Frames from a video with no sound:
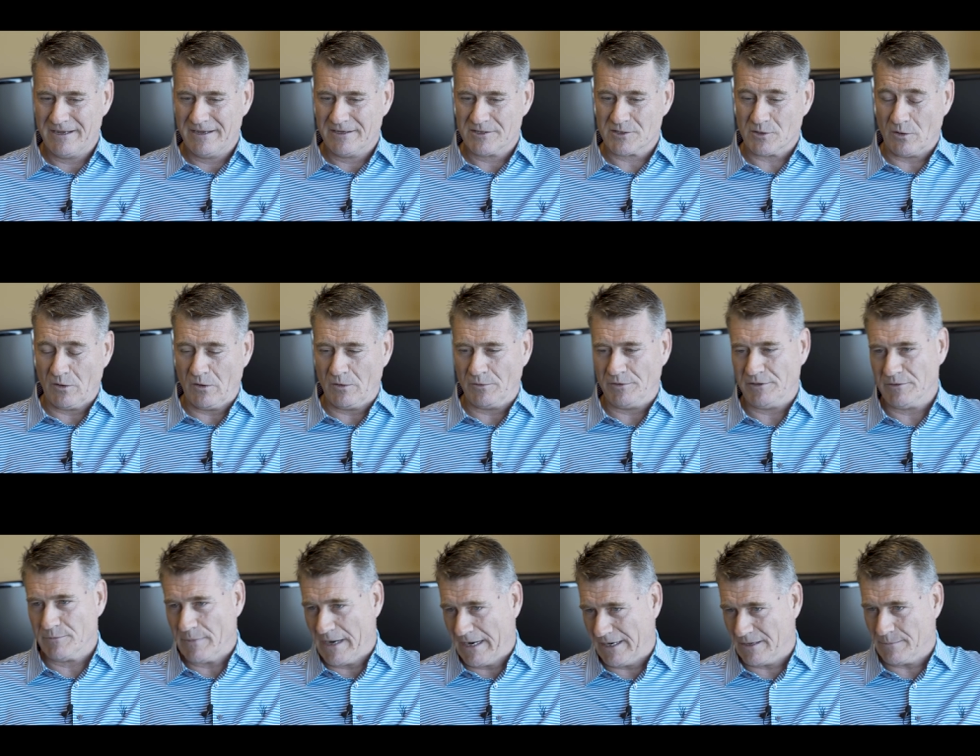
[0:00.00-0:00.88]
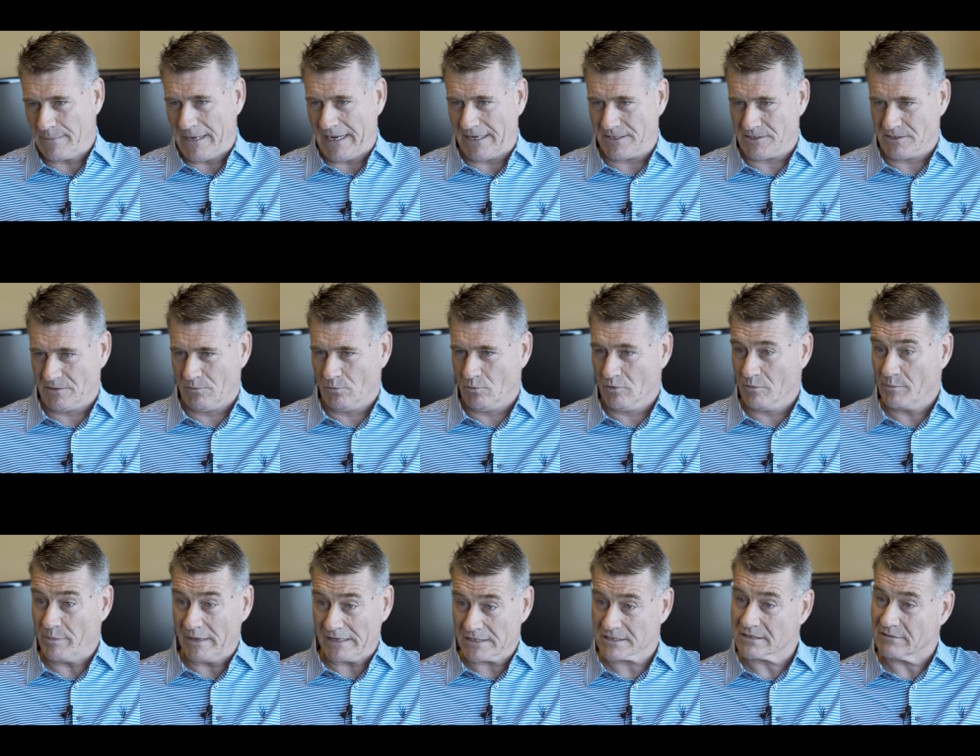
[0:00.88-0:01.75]
So you might imagine we're
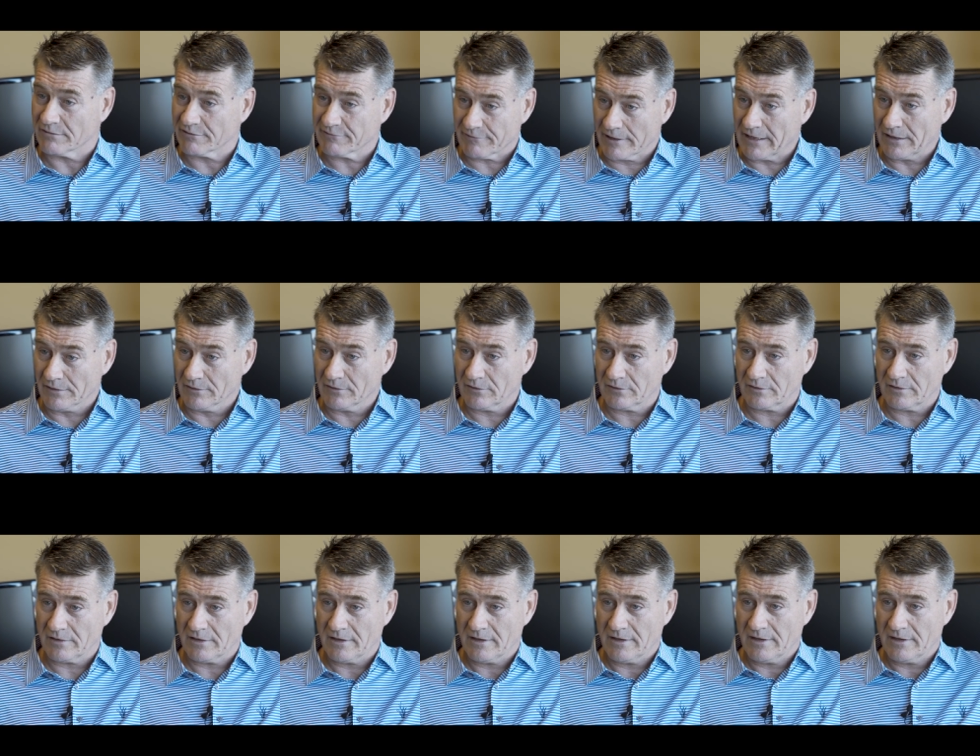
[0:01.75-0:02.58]
best of friends.